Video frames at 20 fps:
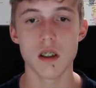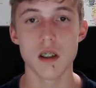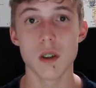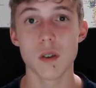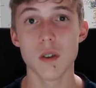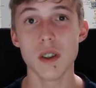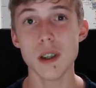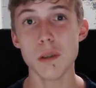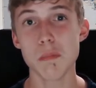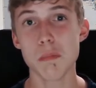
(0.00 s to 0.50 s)

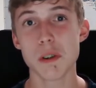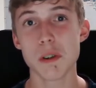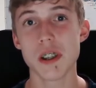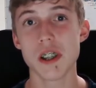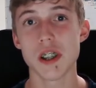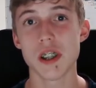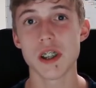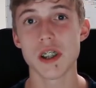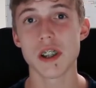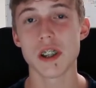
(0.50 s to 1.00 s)
So these
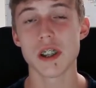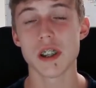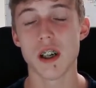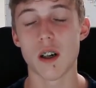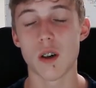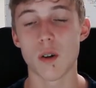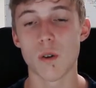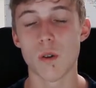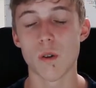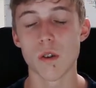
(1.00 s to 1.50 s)
positions
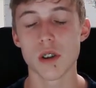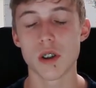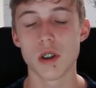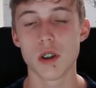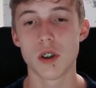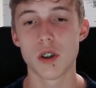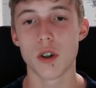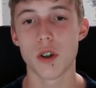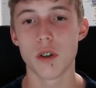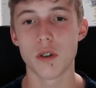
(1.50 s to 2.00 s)
are also
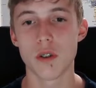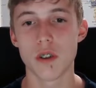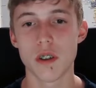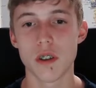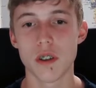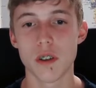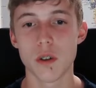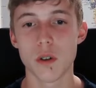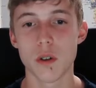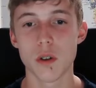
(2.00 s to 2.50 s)
drawn.
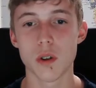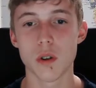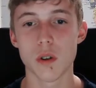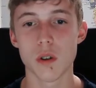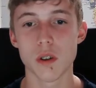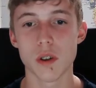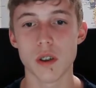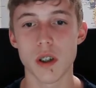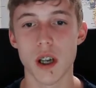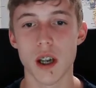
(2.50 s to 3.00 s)
You could
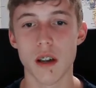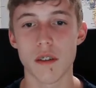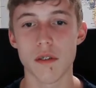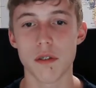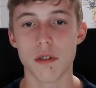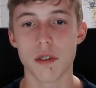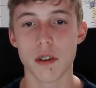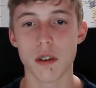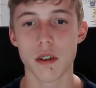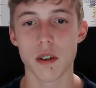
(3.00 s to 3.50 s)
also
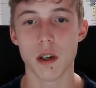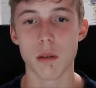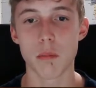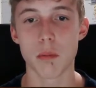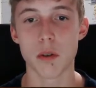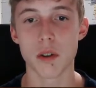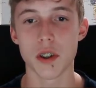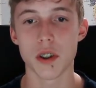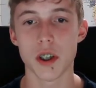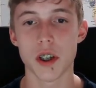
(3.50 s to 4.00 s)
have a
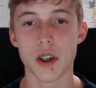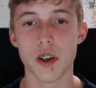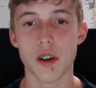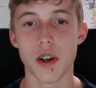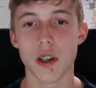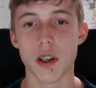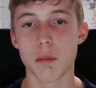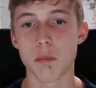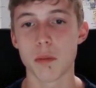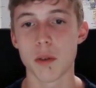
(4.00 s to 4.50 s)
pawn here
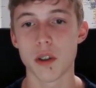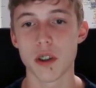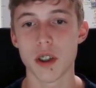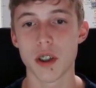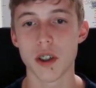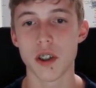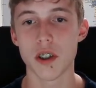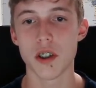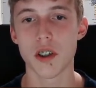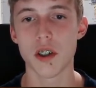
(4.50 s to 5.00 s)
and a pawn
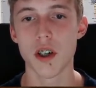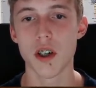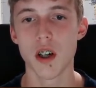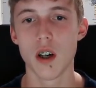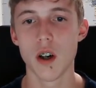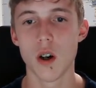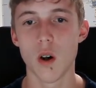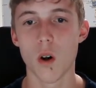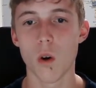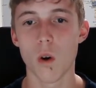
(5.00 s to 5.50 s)
here,
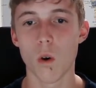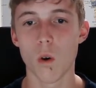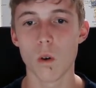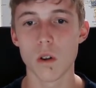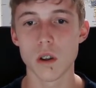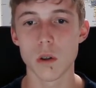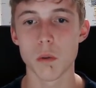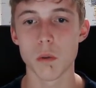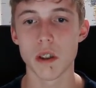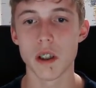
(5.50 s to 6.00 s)
or
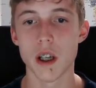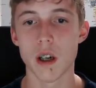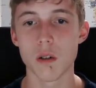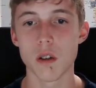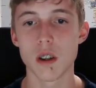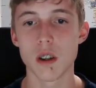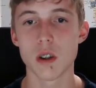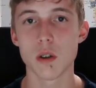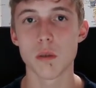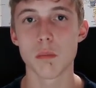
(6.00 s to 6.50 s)
also without
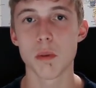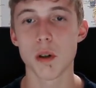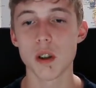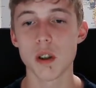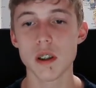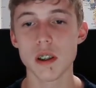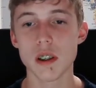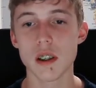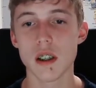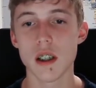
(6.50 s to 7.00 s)
these 2
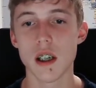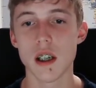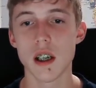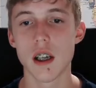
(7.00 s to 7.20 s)
pawns.